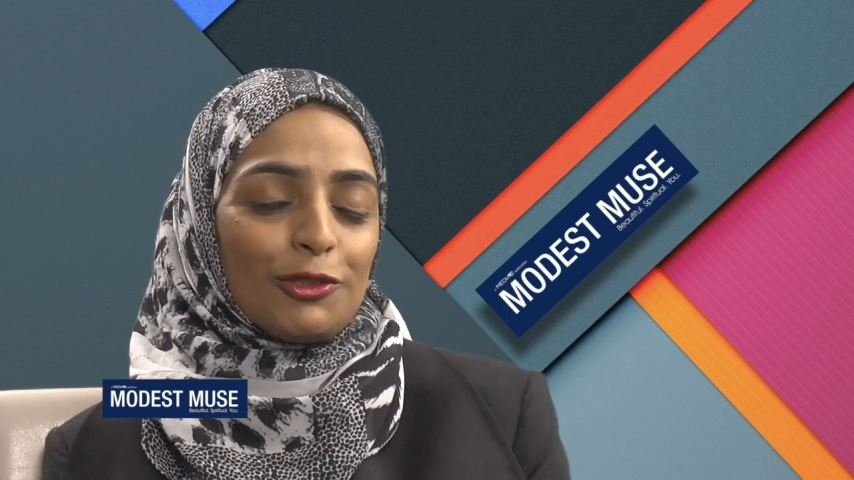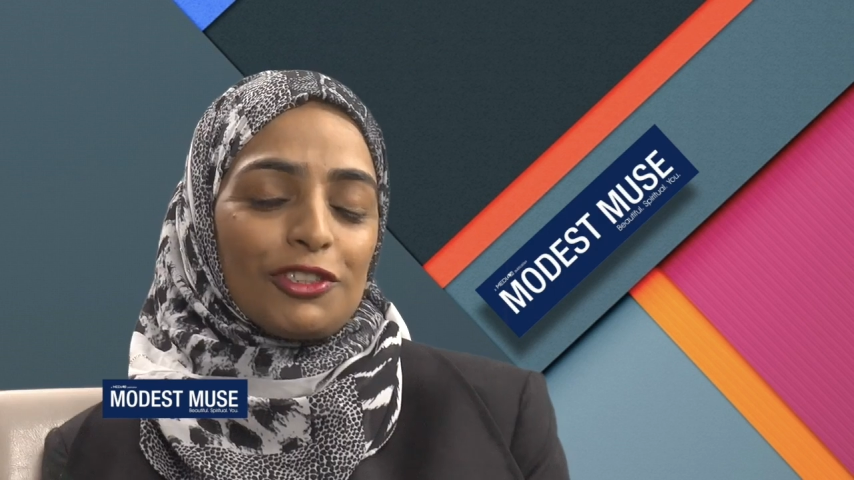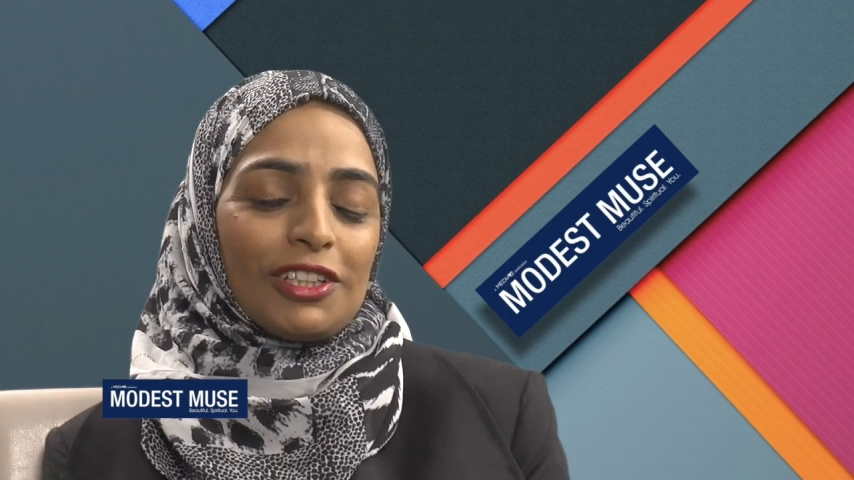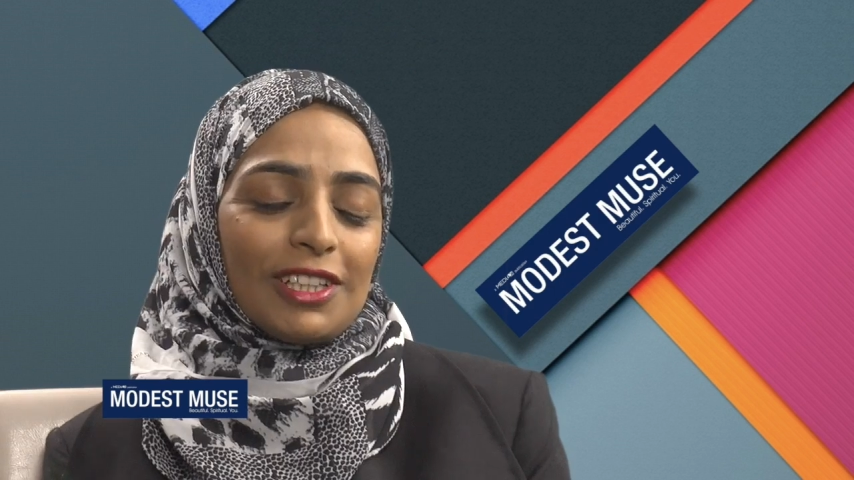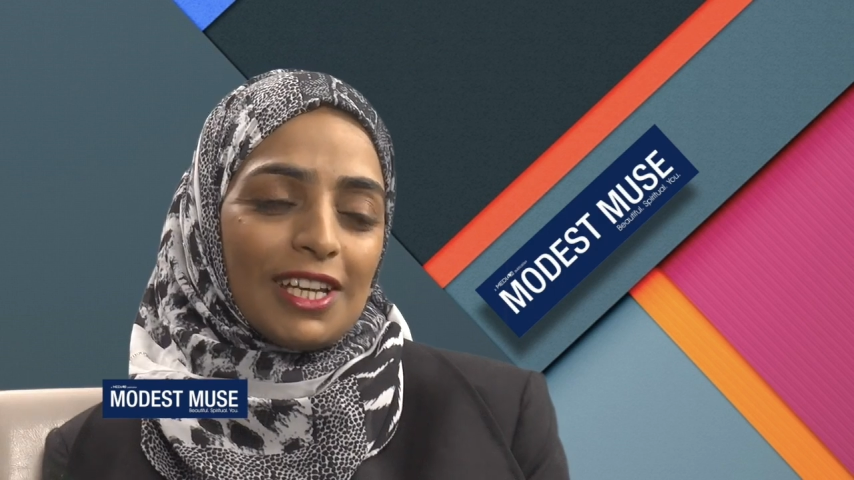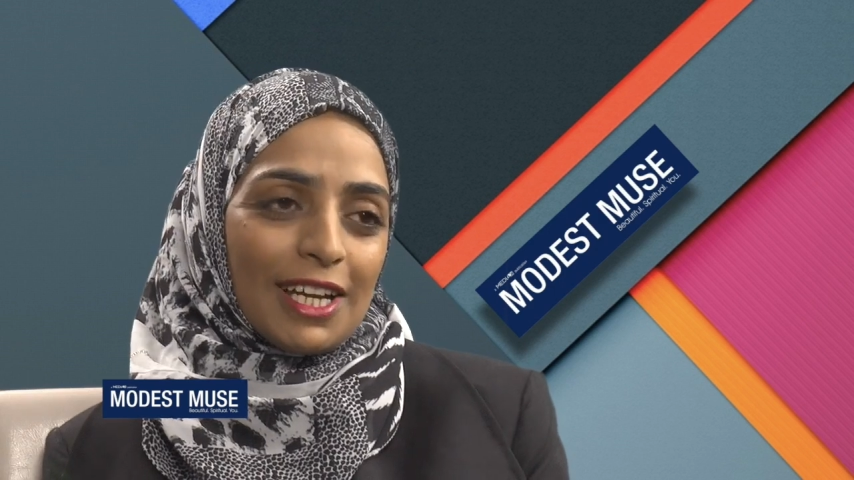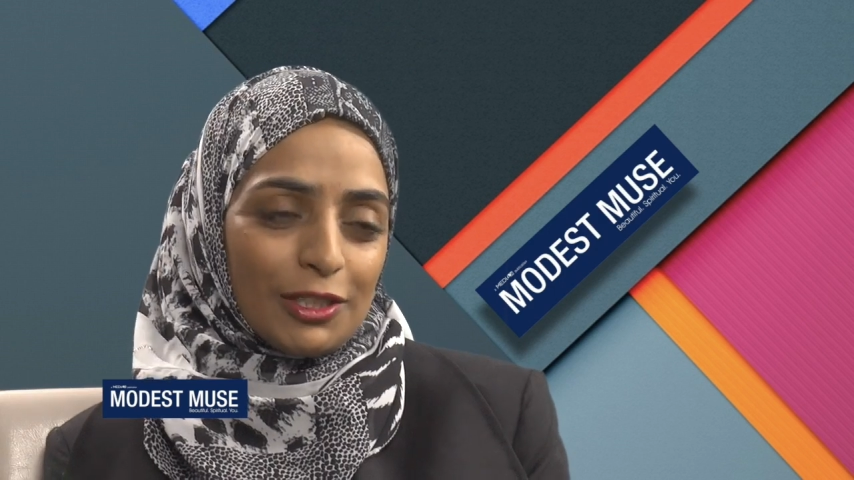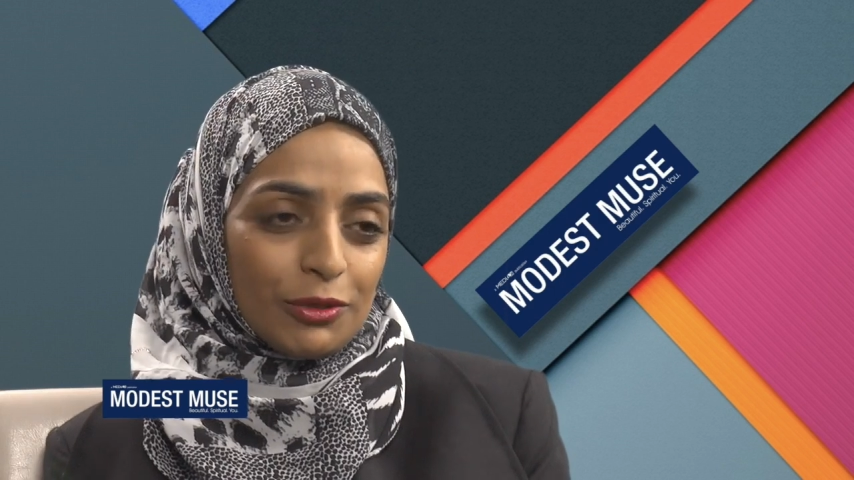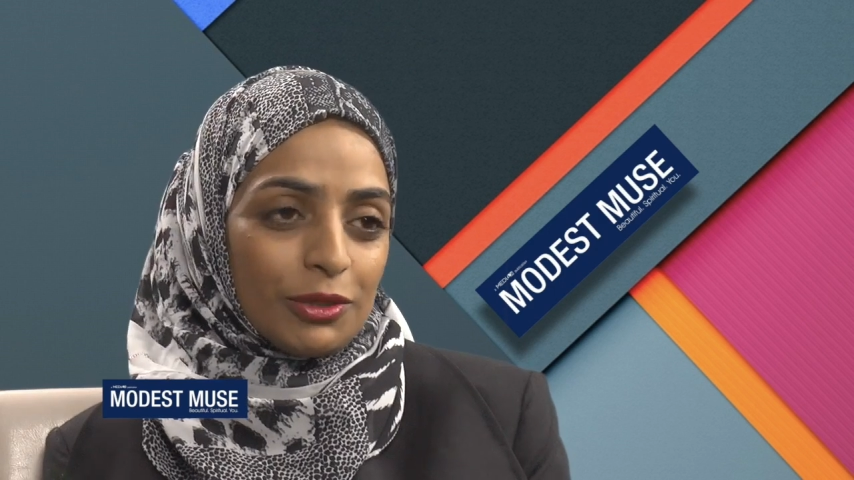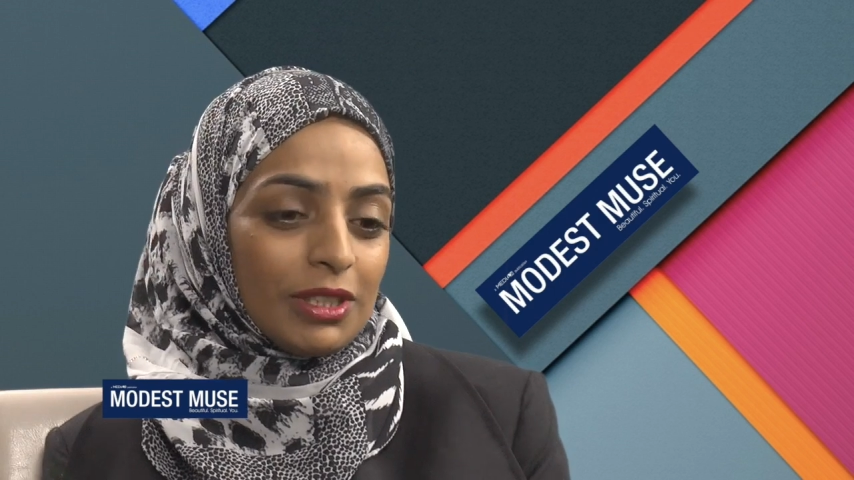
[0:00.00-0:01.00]
Inshallah, I
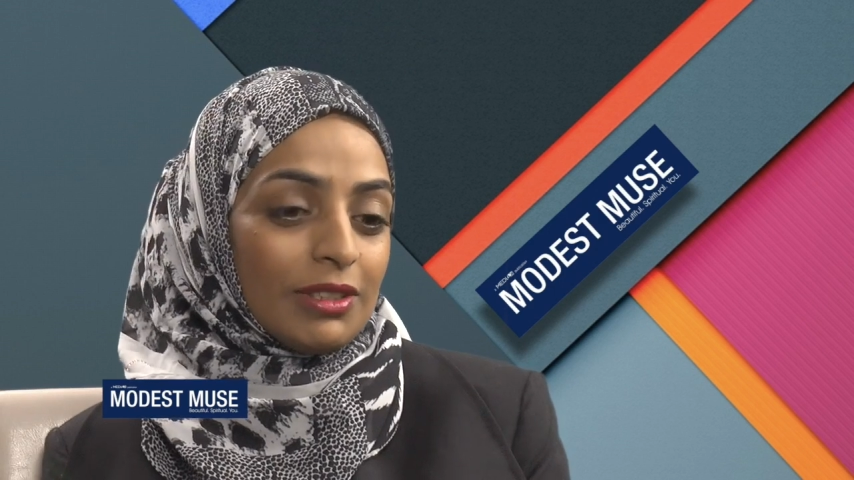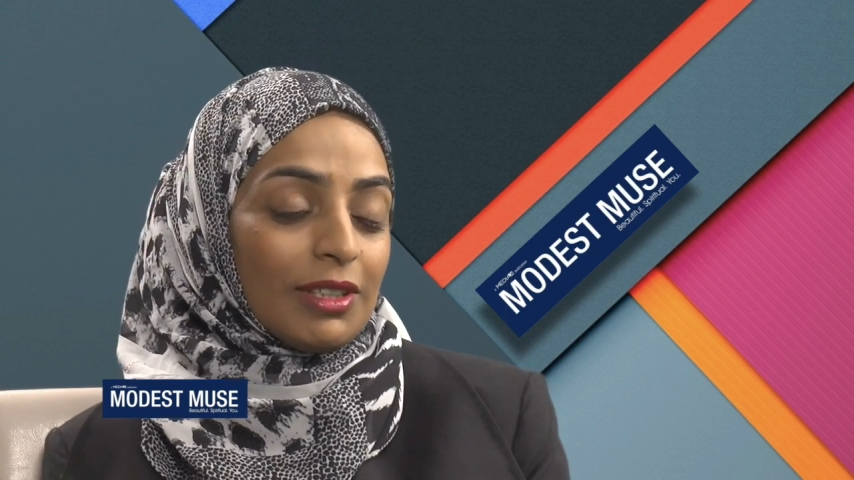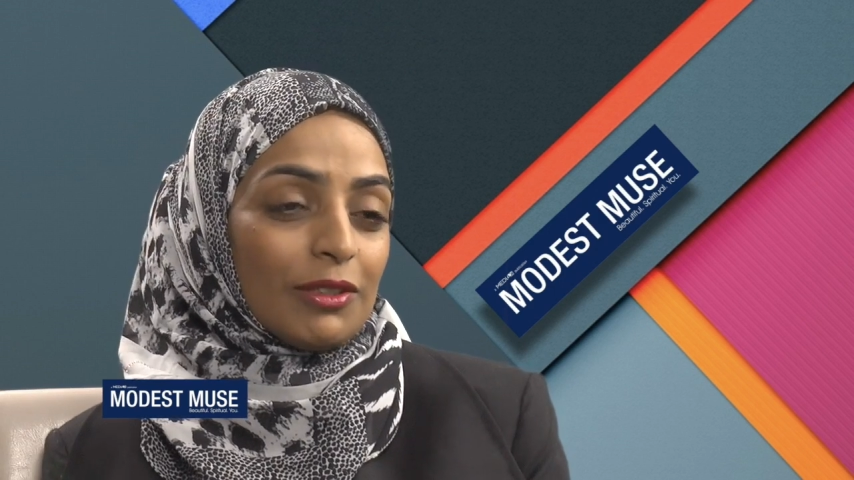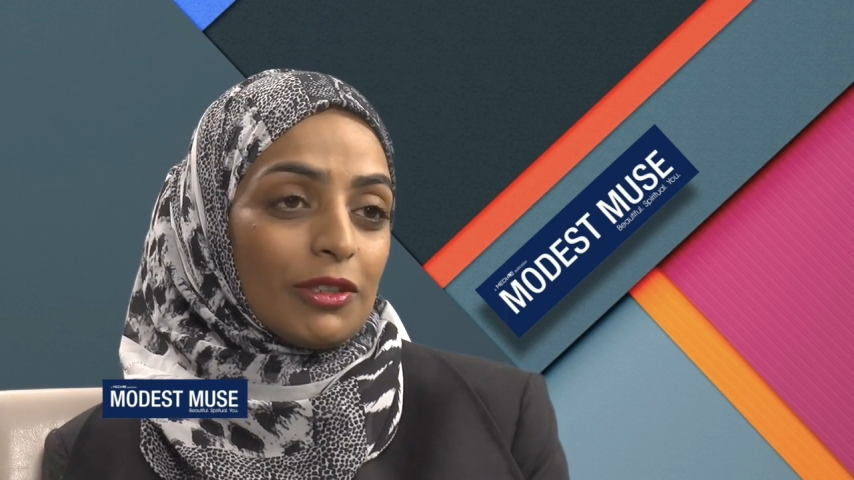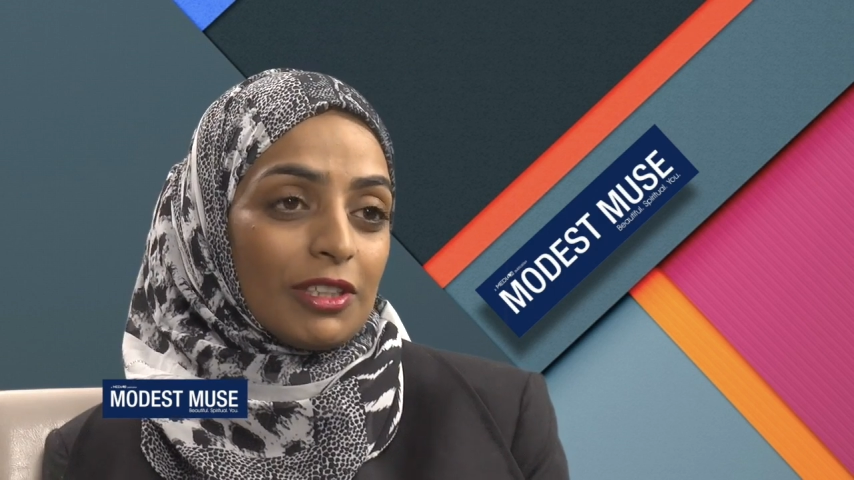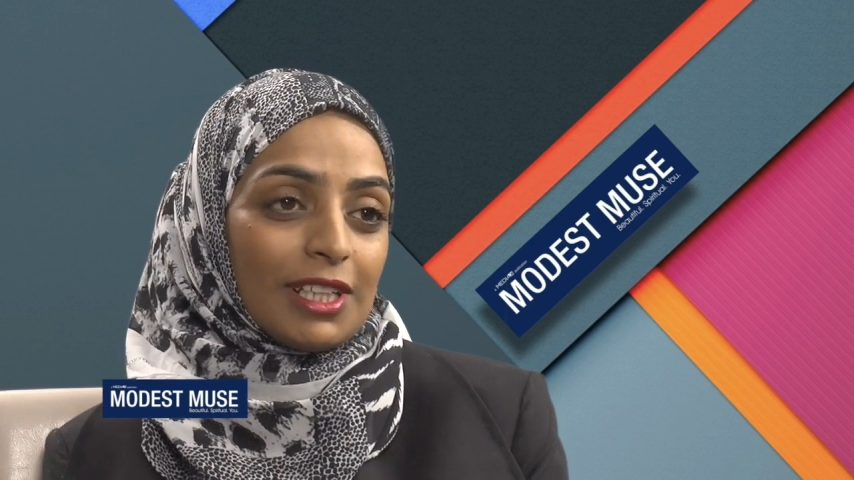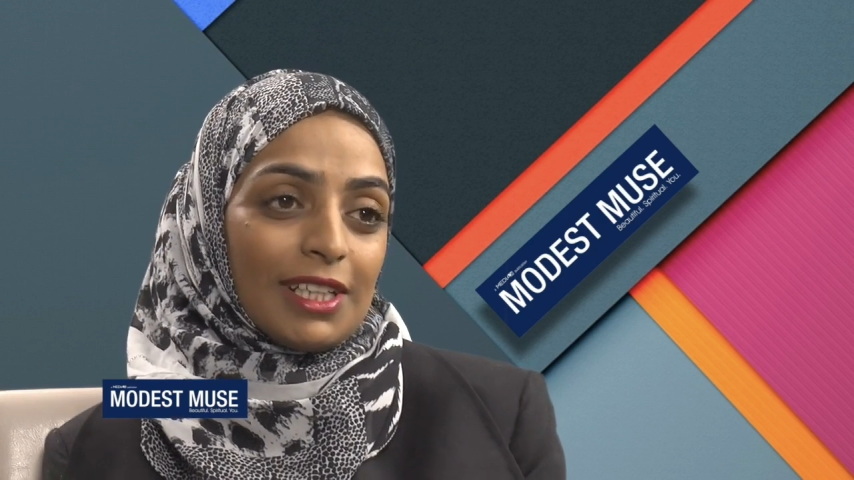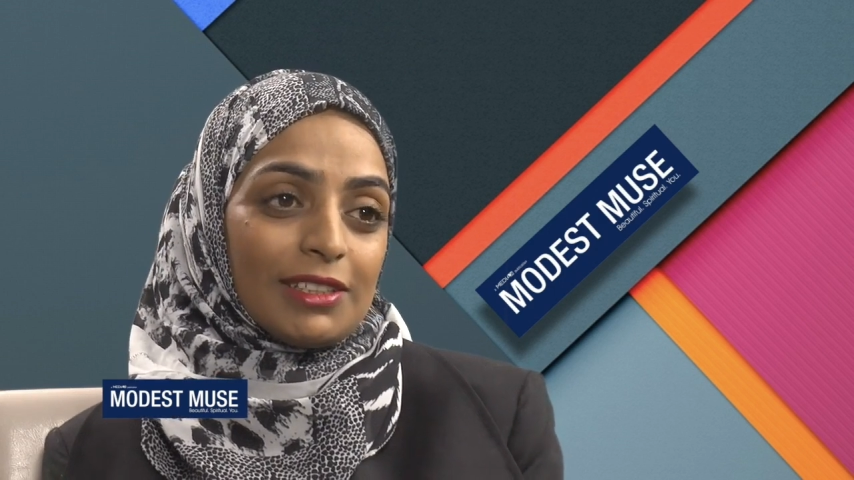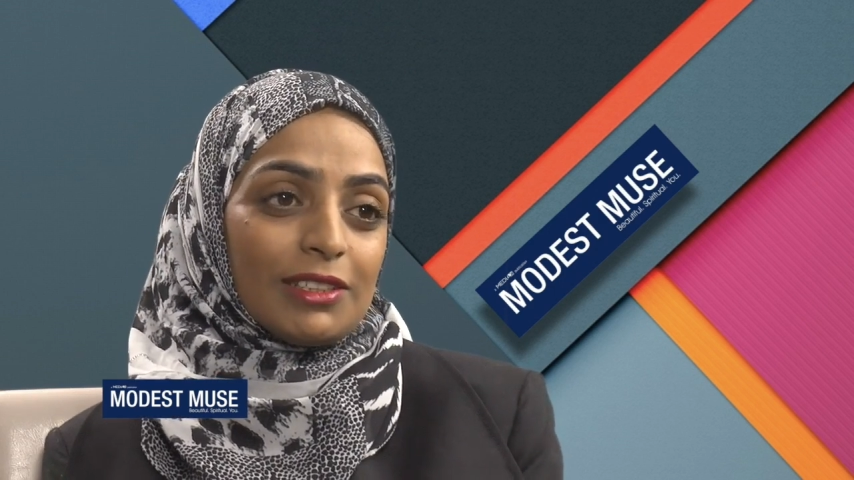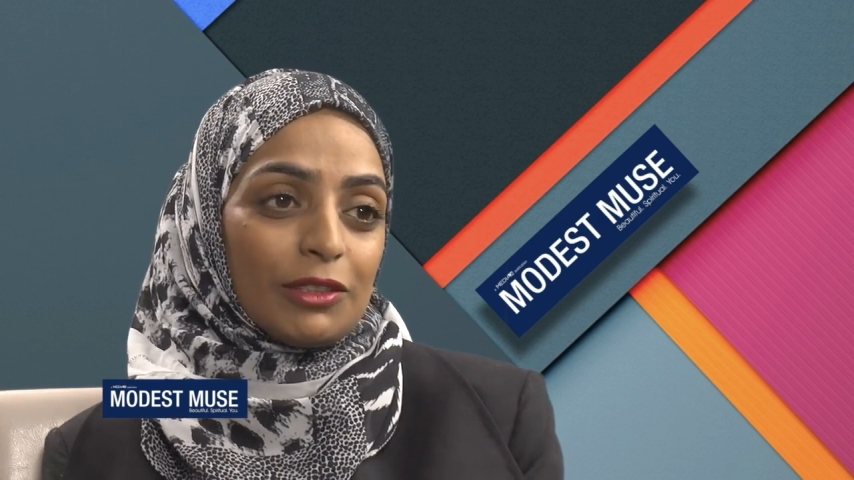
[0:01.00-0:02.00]
do intend on
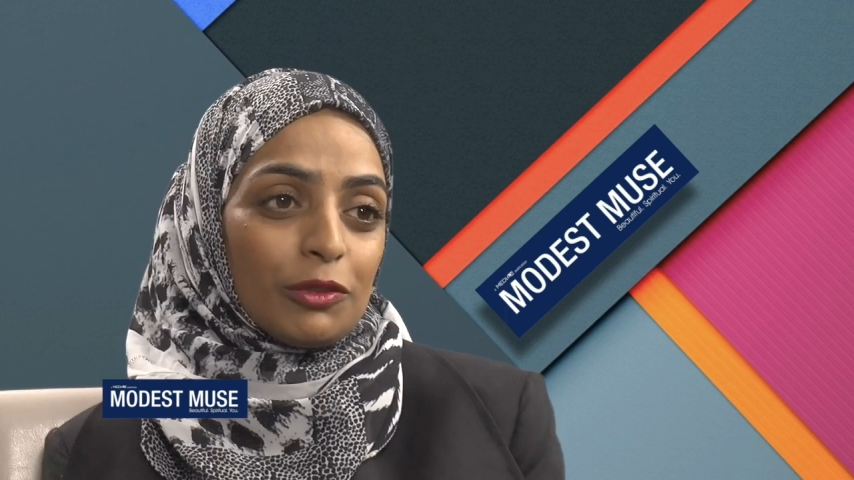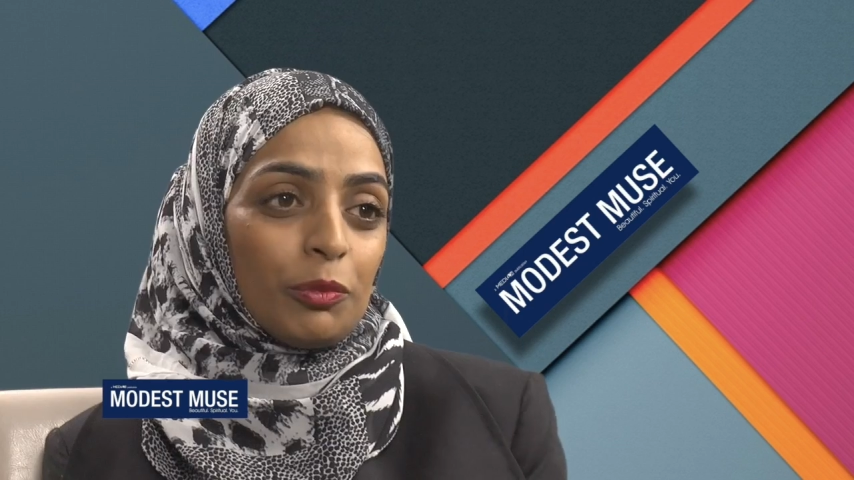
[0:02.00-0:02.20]
writing